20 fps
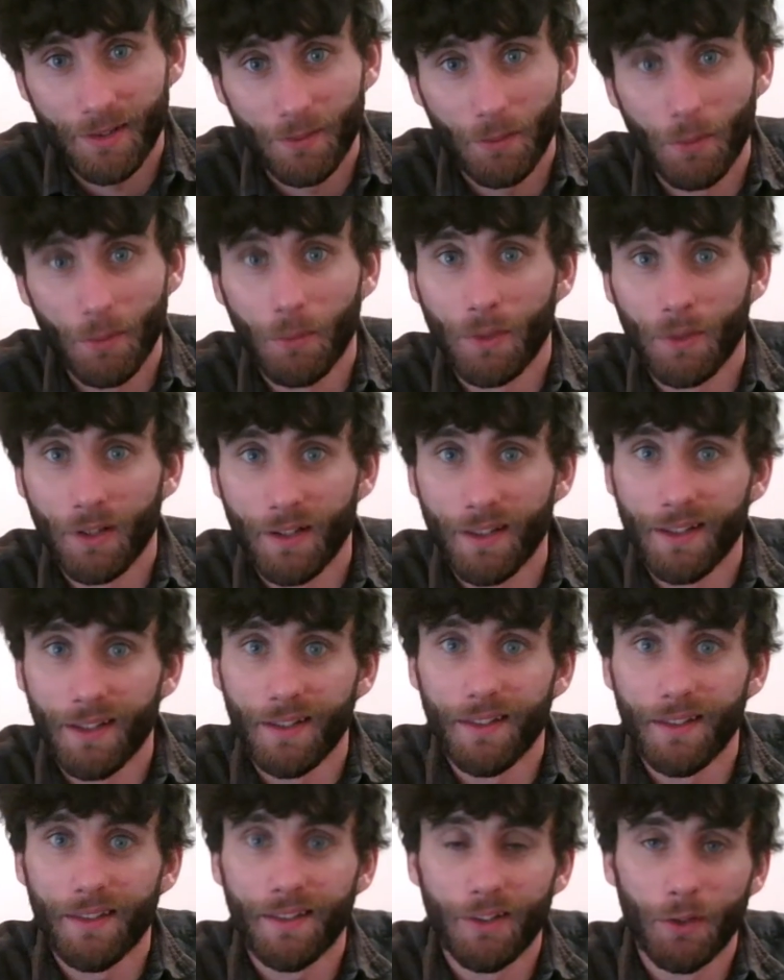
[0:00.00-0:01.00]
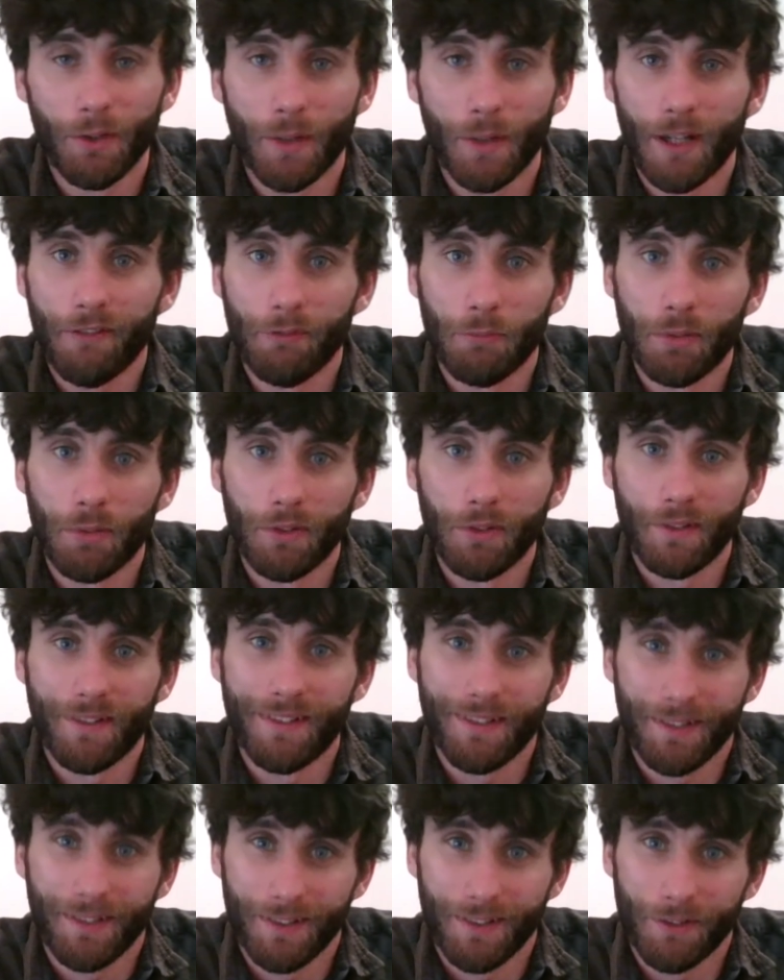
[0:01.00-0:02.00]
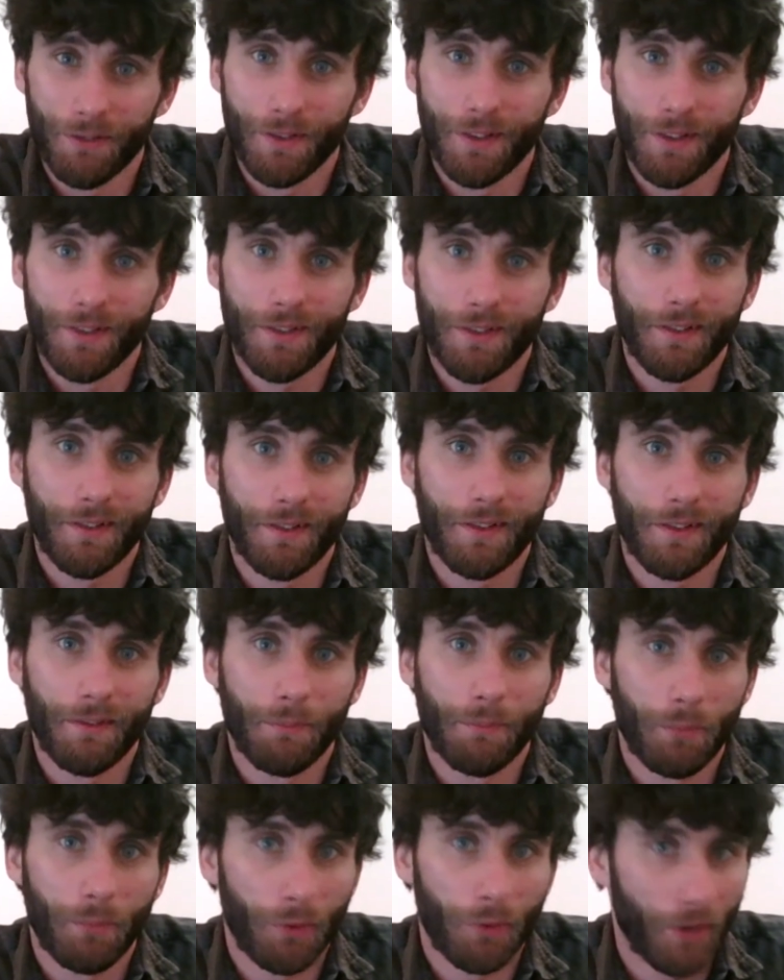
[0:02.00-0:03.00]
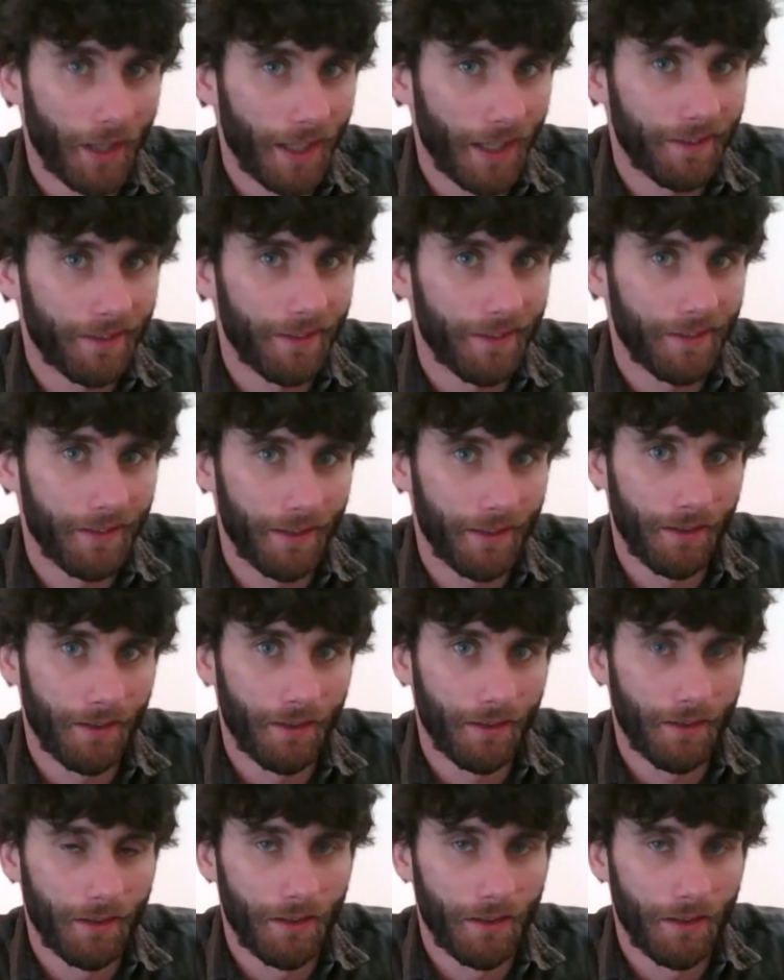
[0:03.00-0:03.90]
with one of these and you haven't put serious practice in,